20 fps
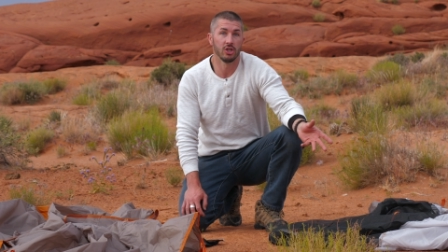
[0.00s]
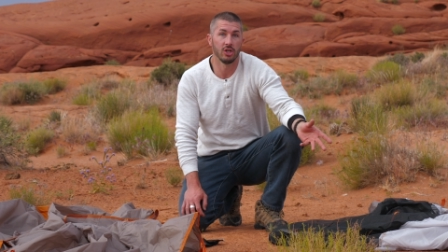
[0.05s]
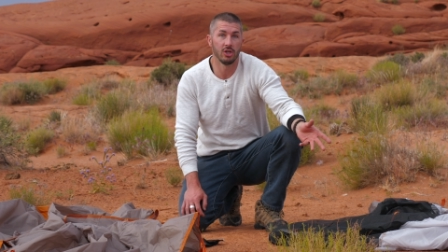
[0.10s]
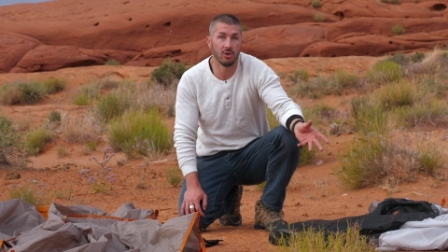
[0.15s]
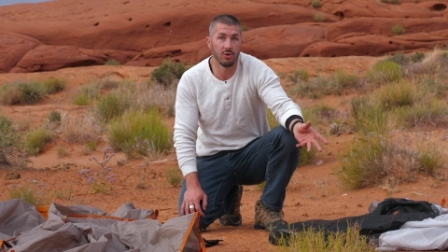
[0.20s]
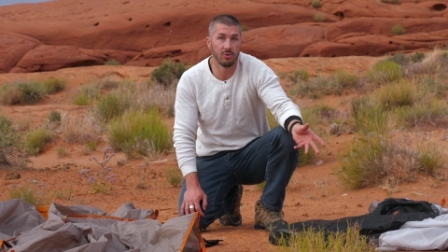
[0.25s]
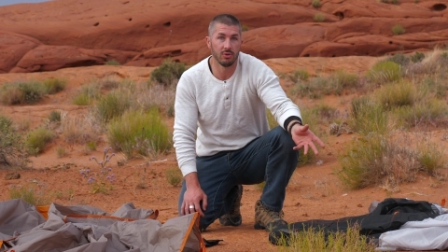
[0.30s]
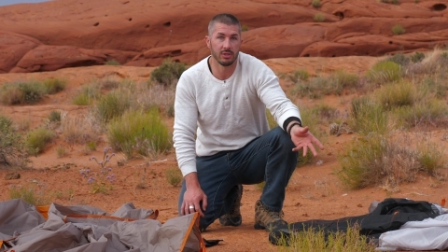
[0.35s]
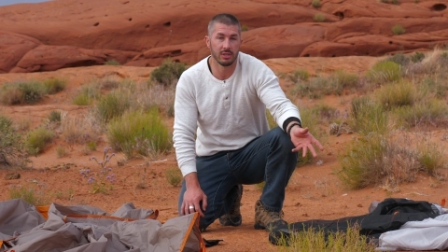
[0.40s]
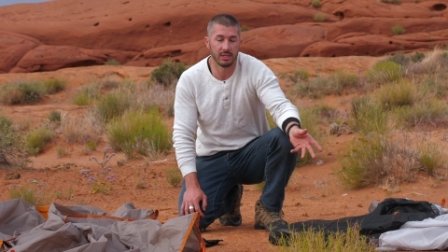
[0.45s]

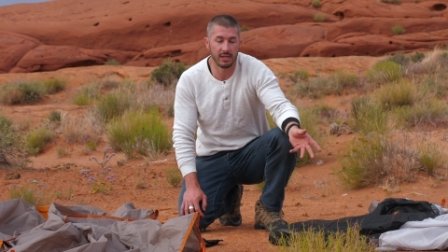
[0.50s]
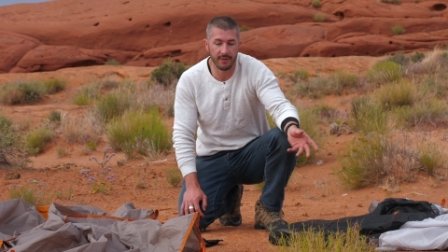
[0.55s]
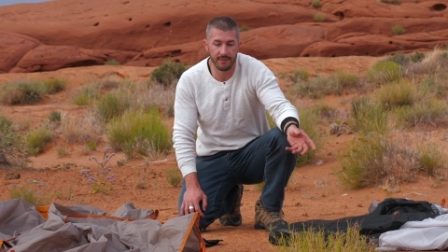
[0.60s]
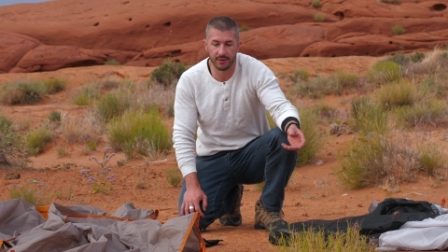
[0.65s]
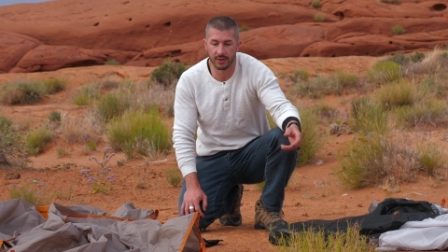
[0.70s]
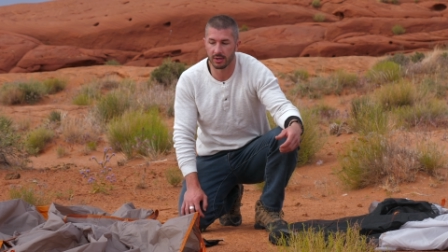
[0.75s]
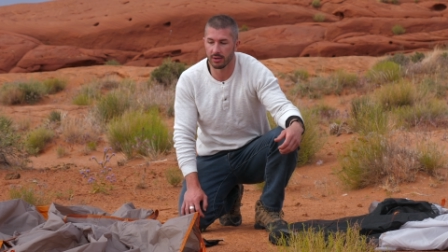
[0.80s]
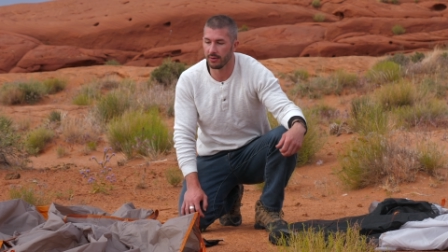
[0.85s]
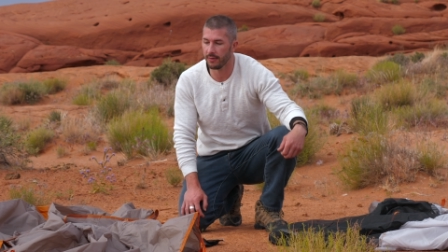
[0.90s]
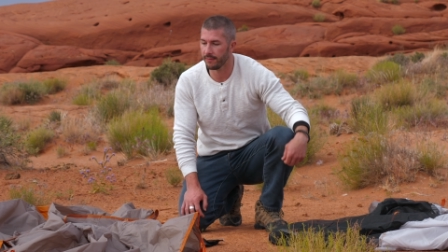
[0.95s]
too
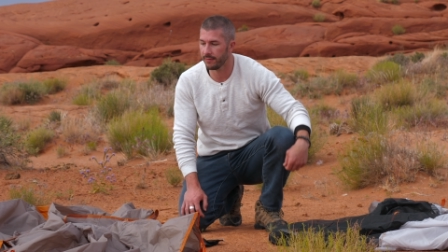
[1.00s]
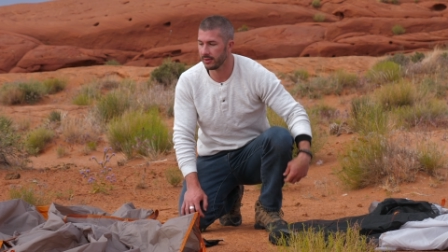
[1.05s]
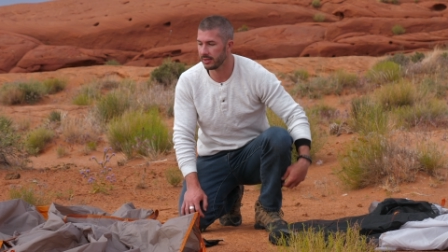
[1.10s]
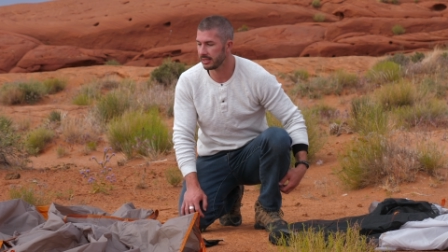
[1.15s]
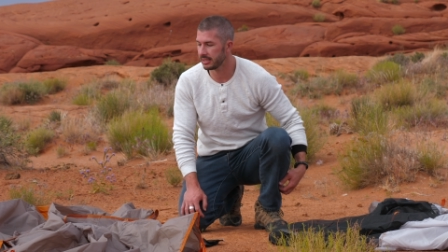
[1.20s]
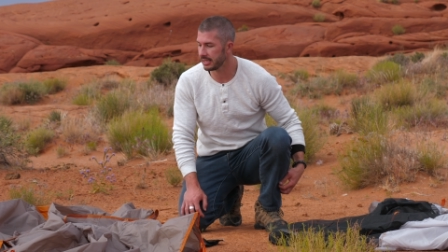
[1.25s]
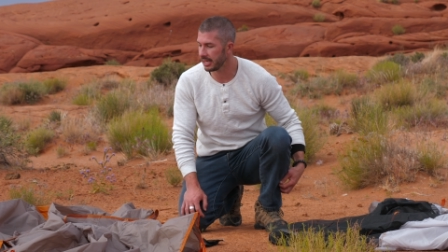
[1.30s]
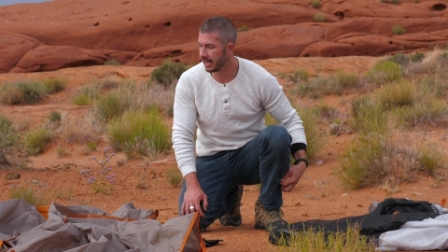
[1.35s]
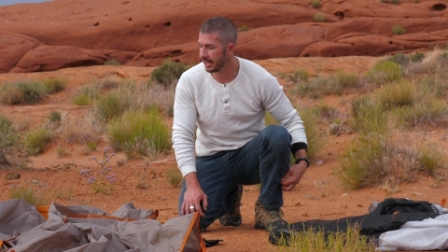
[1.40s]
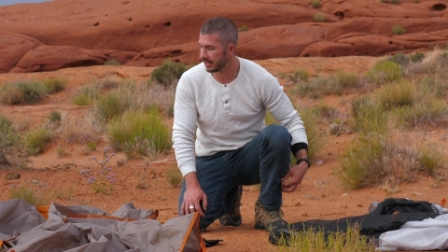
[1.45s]
difficult for the
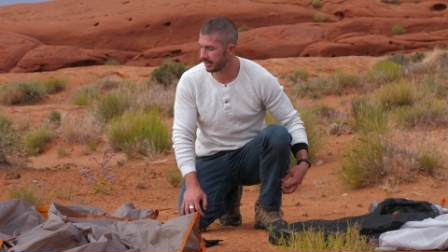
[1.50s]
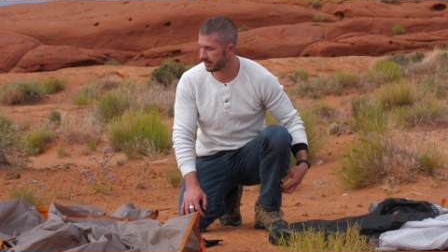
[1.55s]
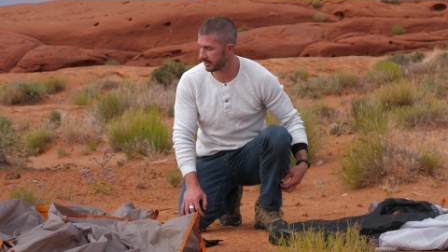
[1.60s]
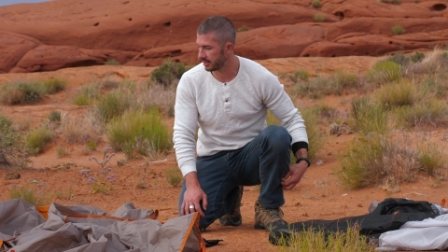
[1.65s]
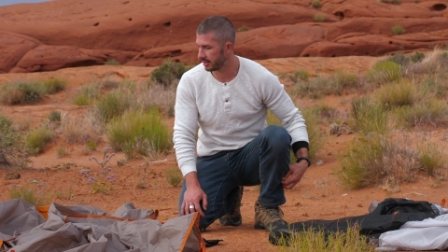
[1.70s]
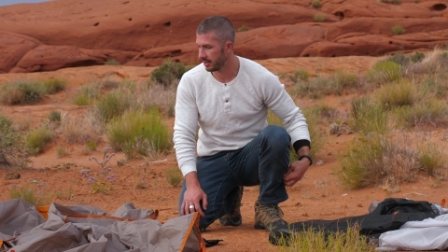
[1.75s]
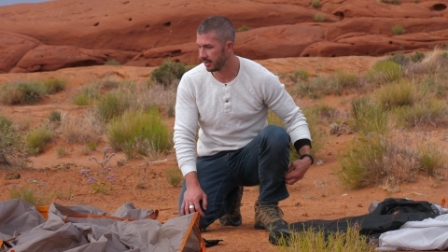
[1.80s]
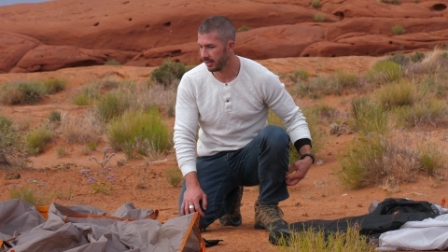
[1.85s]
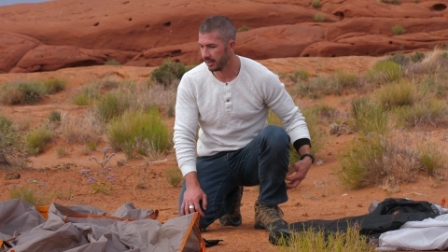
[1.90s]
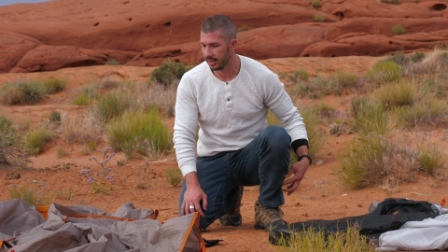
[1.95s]
stakes.